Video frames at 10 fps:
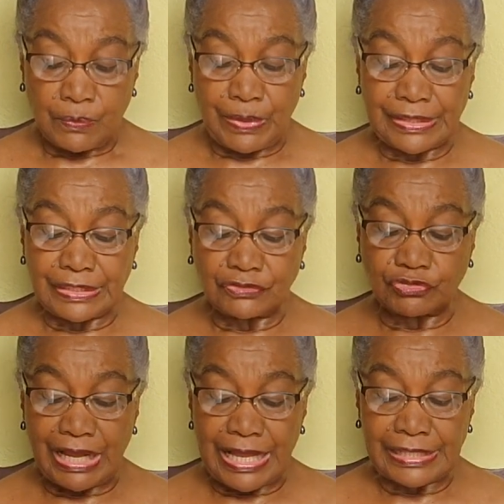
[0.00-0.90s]
when the
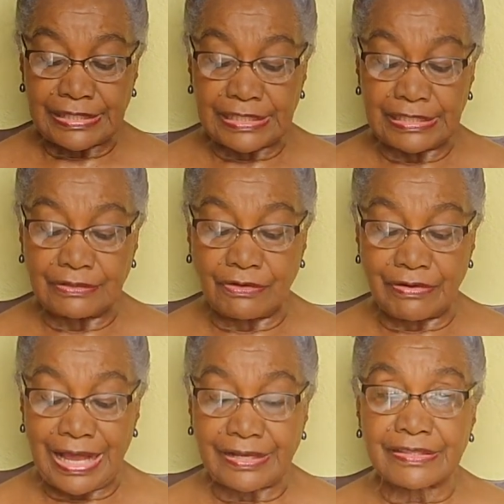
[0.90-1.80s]
dry seed
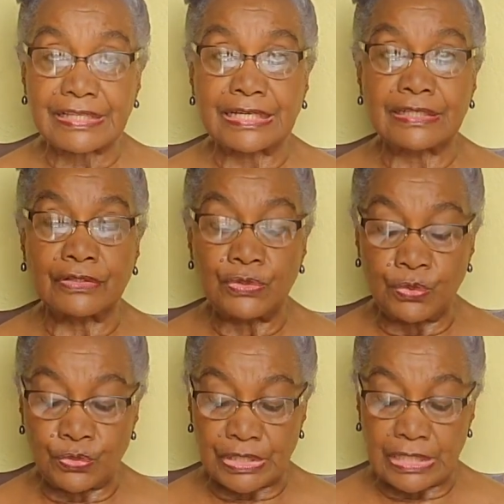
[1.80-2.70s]
cracks and a
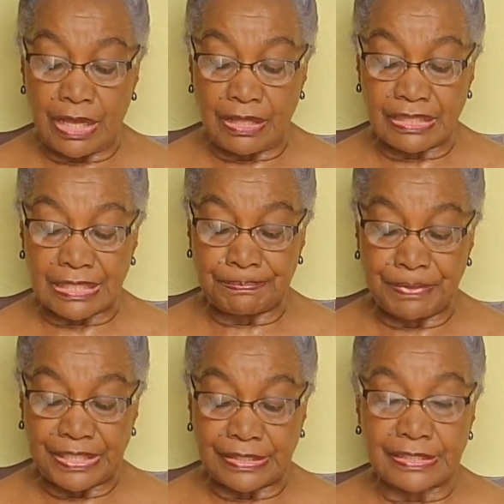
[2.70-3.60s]
new star
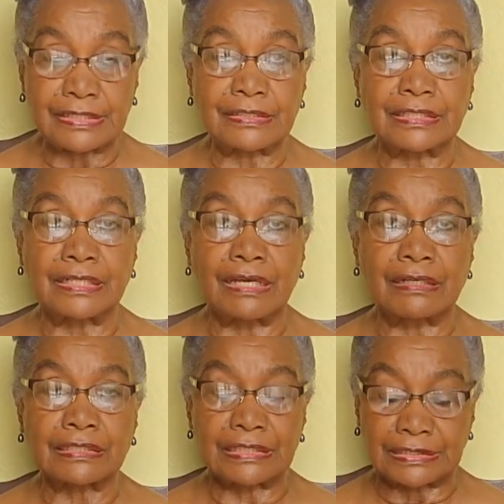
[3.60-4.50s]
splits into
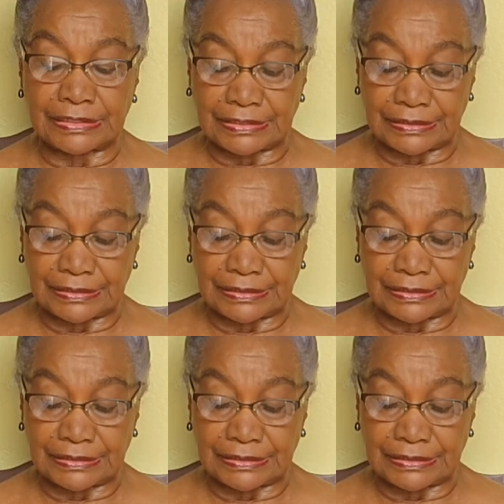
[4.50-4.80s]
darkness,